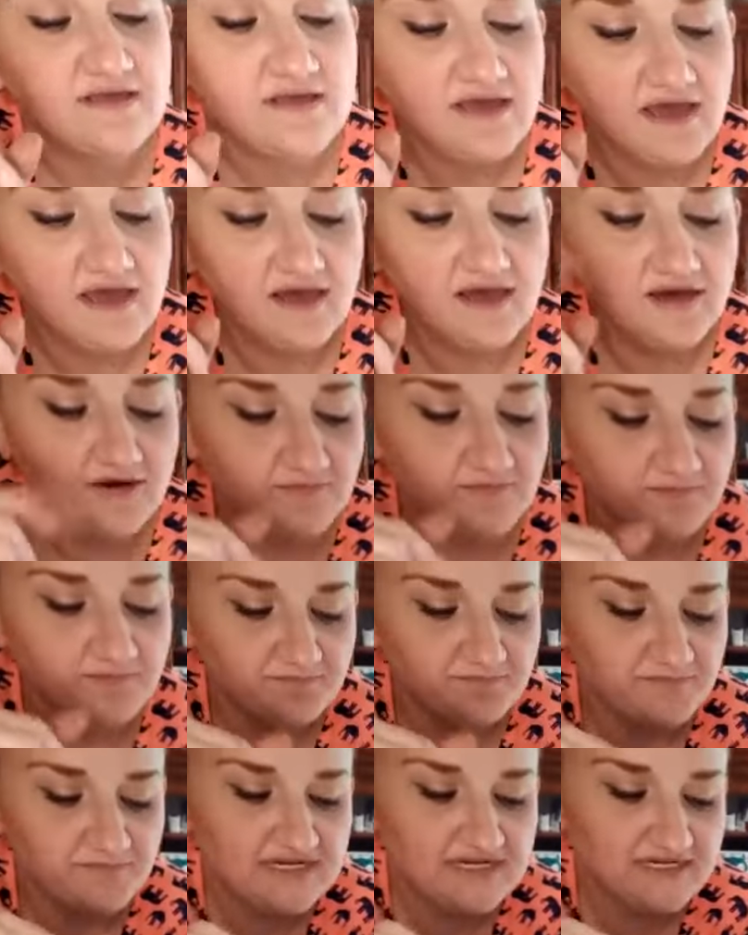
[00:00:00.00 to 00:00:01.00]

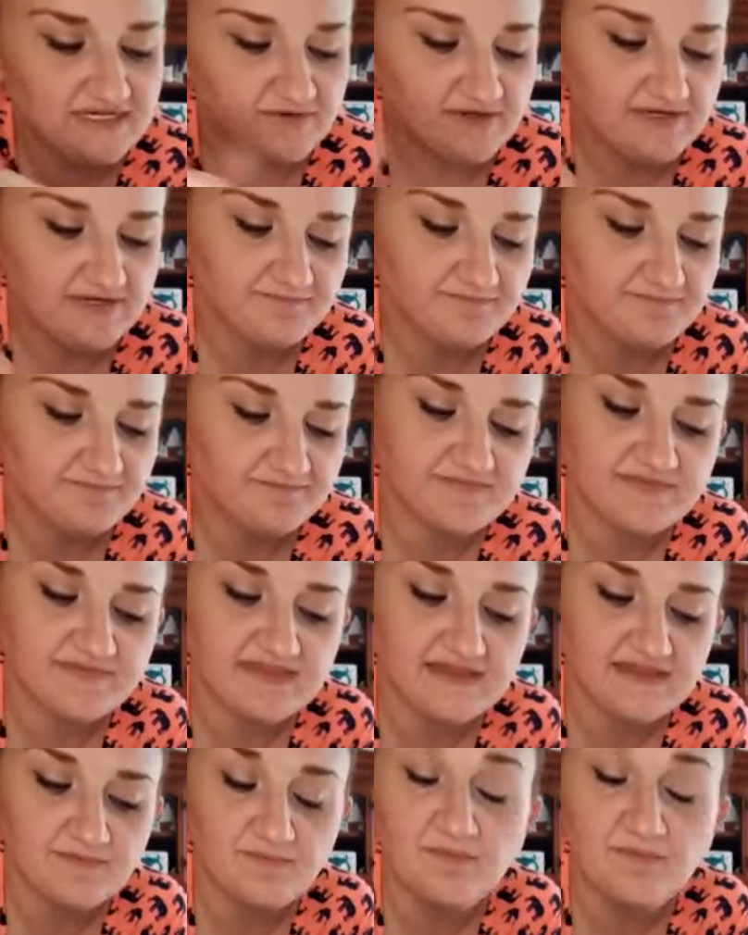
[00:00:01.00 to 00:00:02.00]
But anyway,
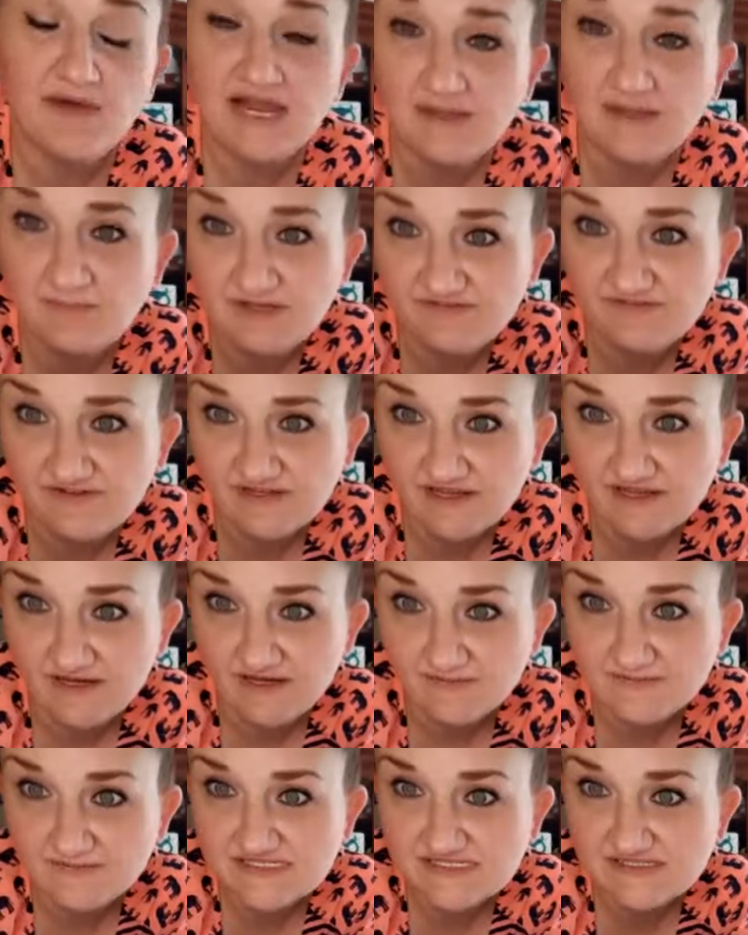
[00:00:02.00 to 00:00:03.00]
my pivot
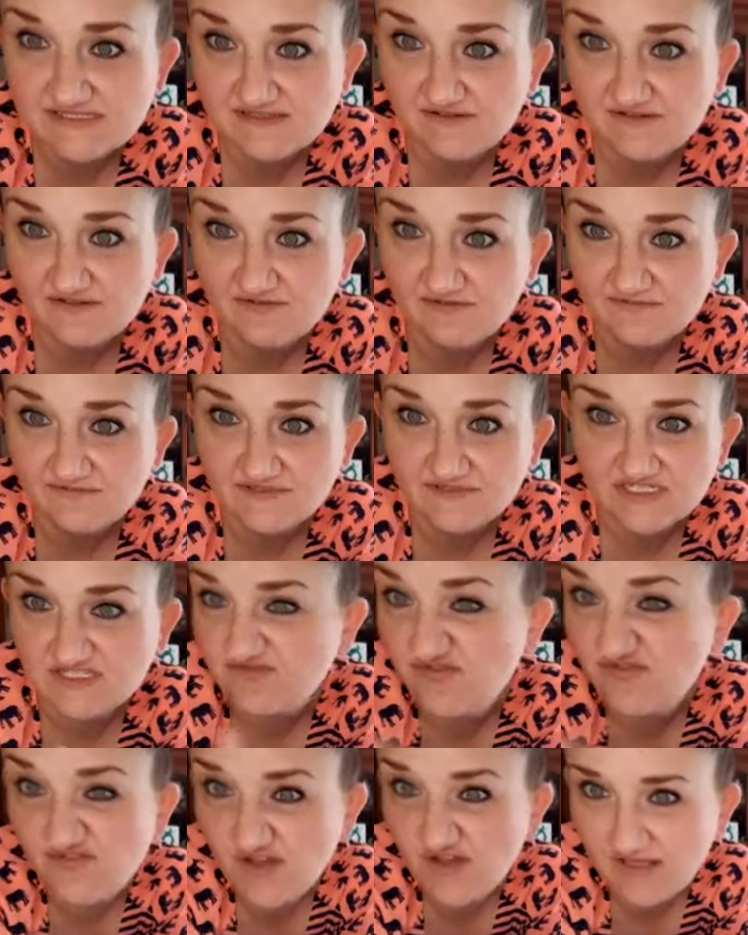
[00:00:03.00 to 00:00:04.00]
cups just
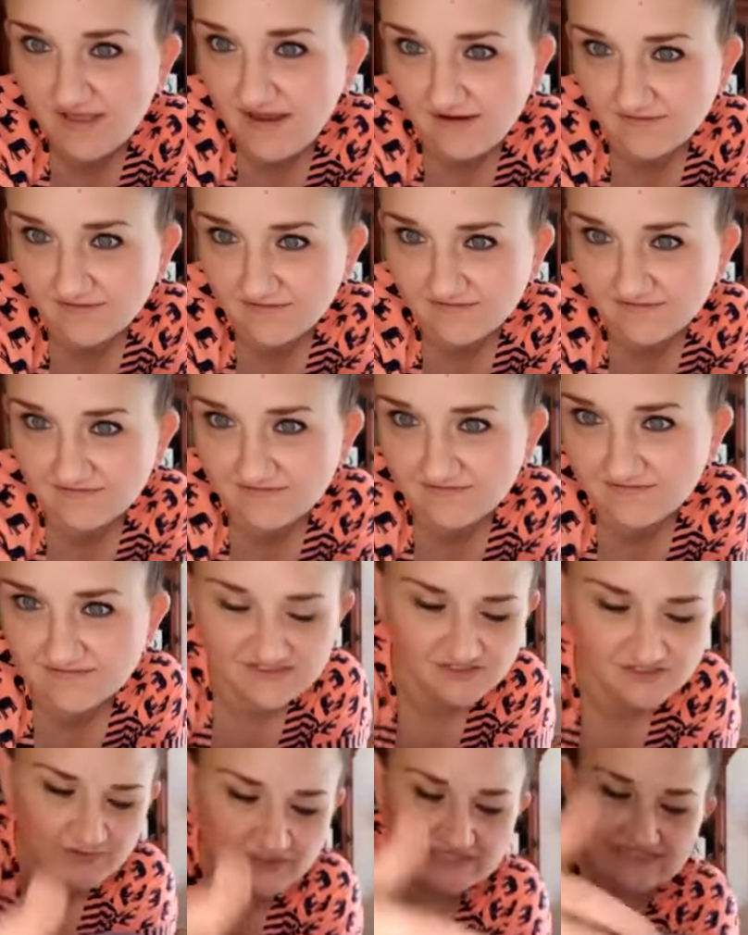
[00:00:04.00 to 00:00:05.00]
fell out
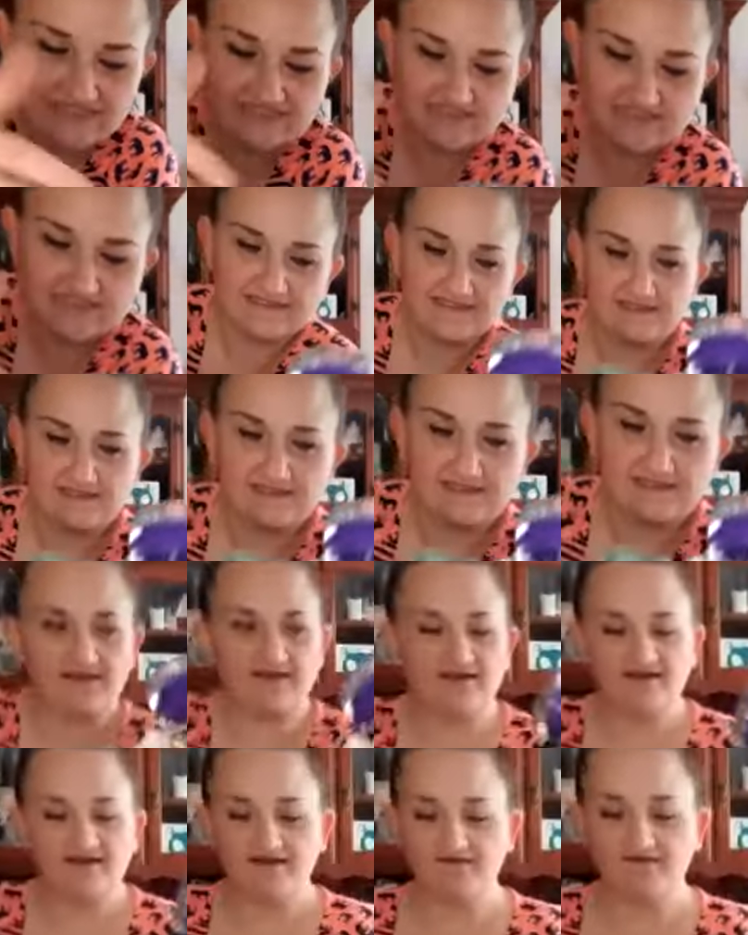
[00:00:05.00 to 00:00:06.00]
super easily.
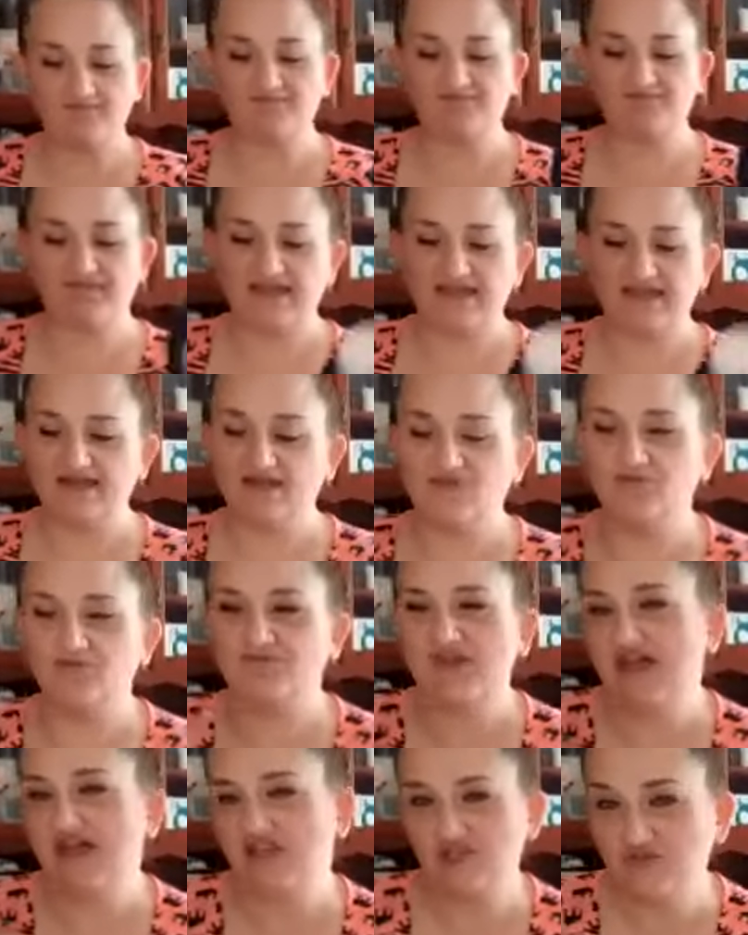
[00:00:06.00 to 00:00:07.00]
And I'm
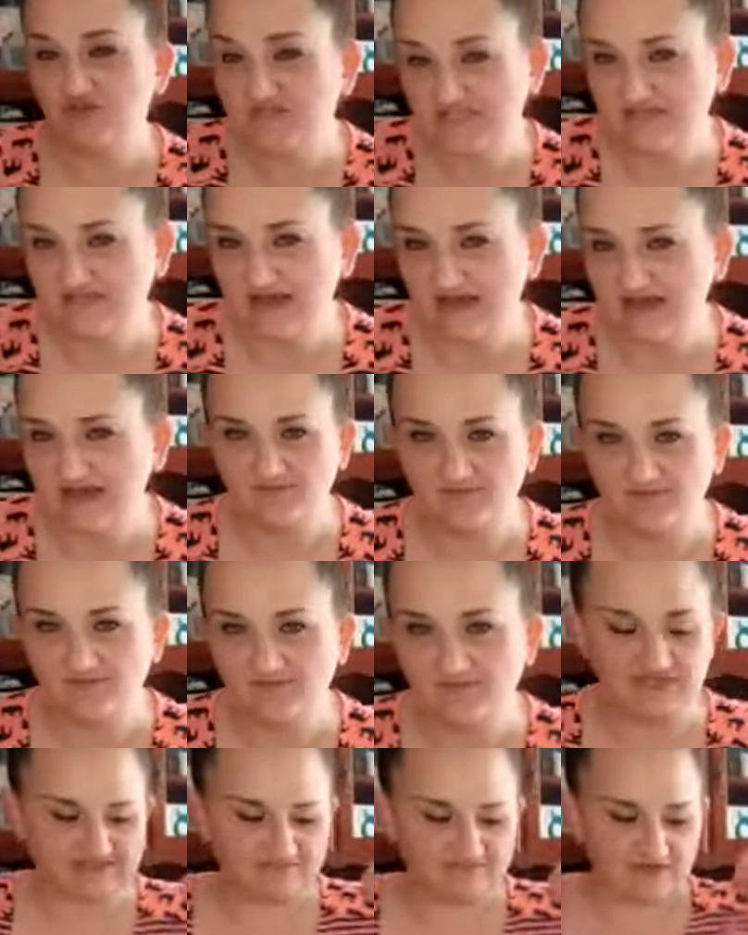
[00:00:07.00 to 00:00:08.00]
not used to that
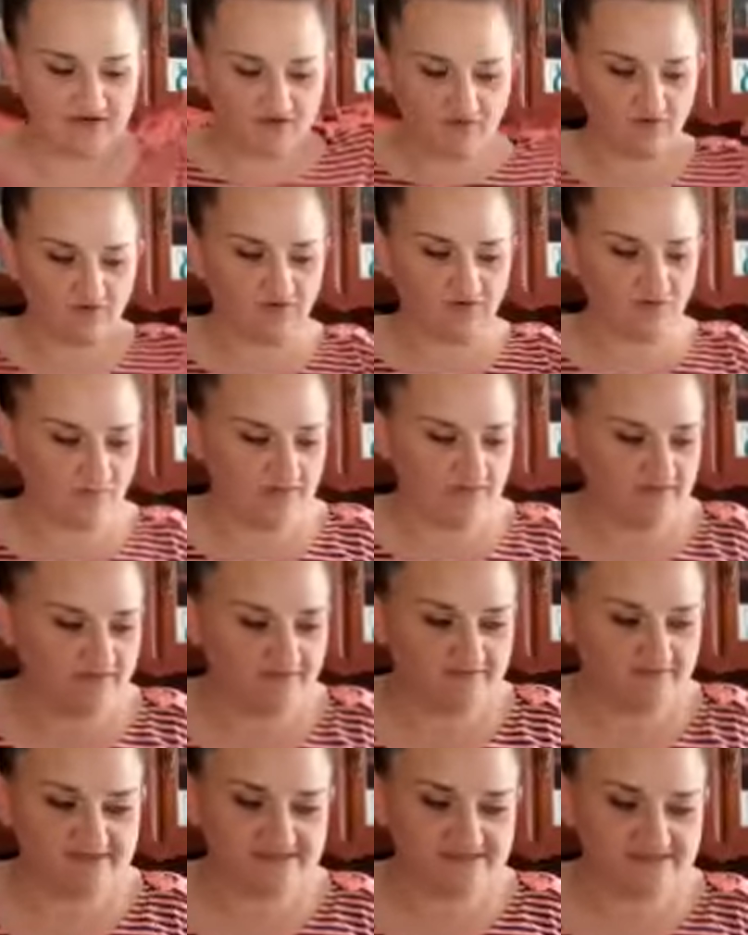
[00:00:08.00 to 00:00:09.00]
because my old
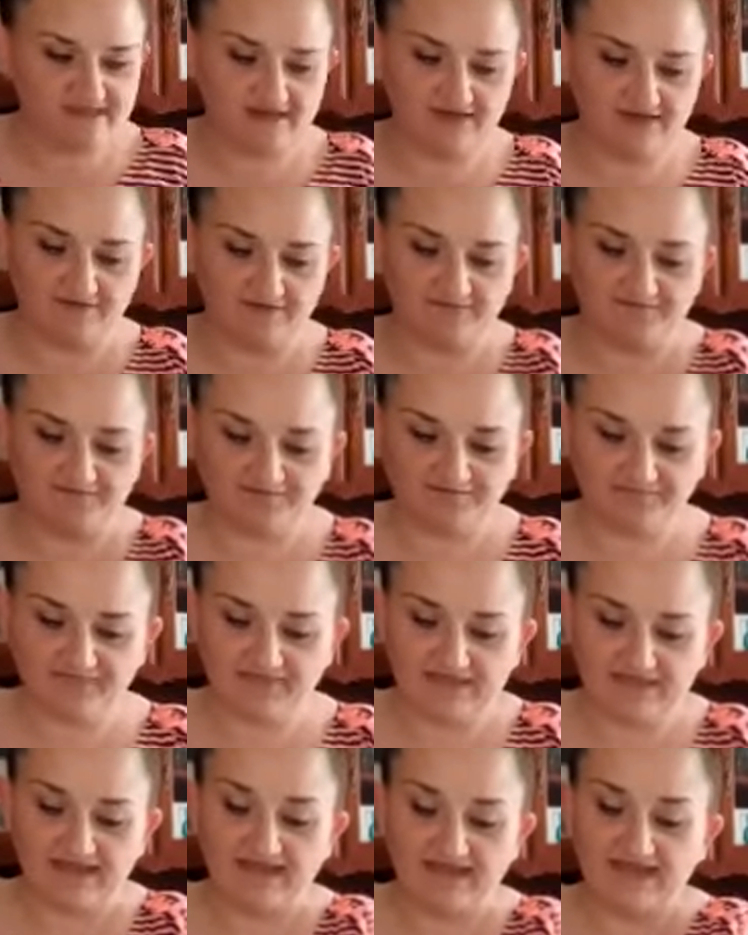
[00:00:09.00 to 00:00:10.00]
wheels
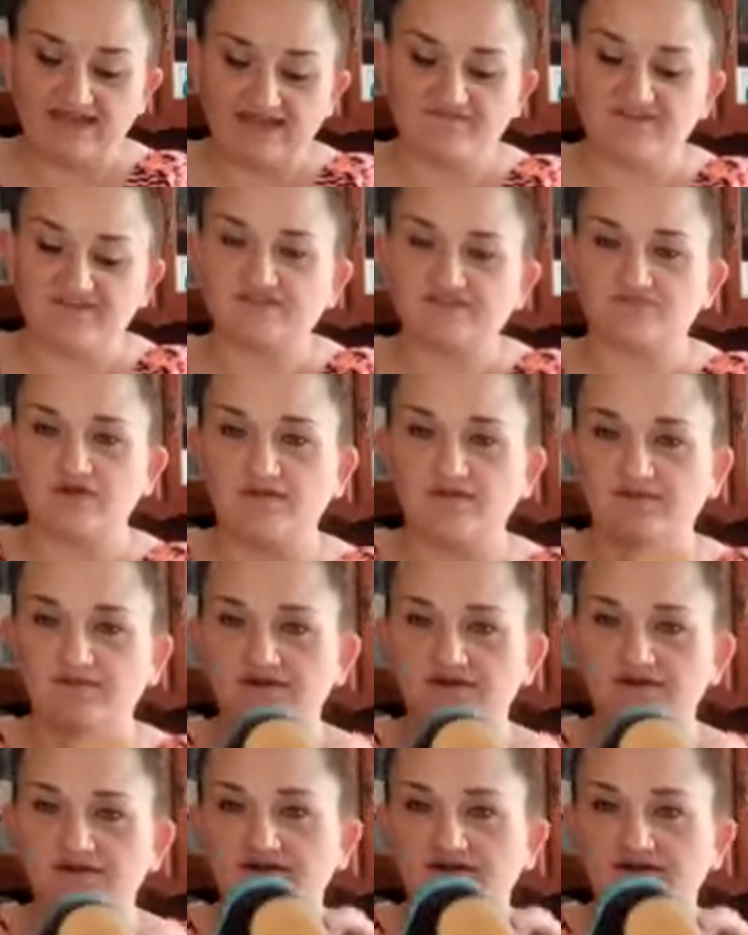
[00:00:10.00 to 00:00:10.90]
have this rubber,